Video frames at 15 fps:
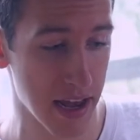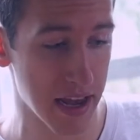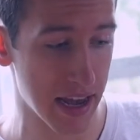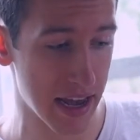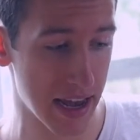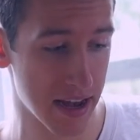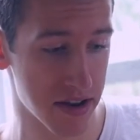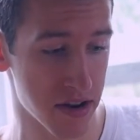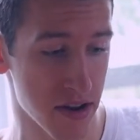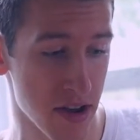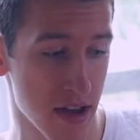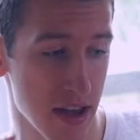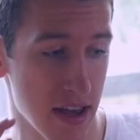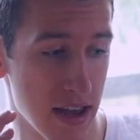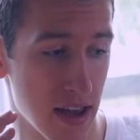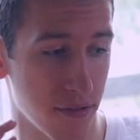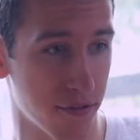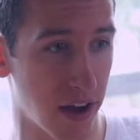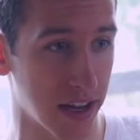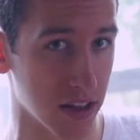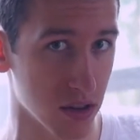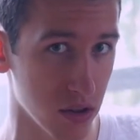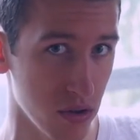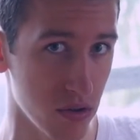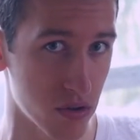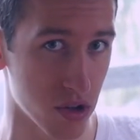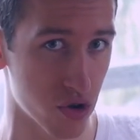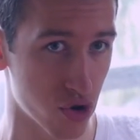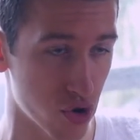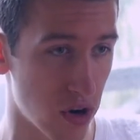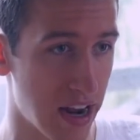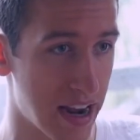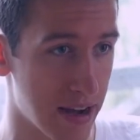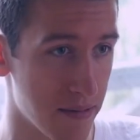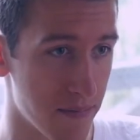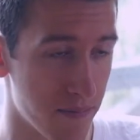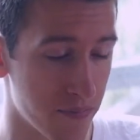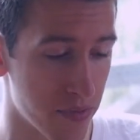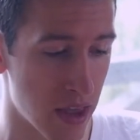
and if I lose a trade,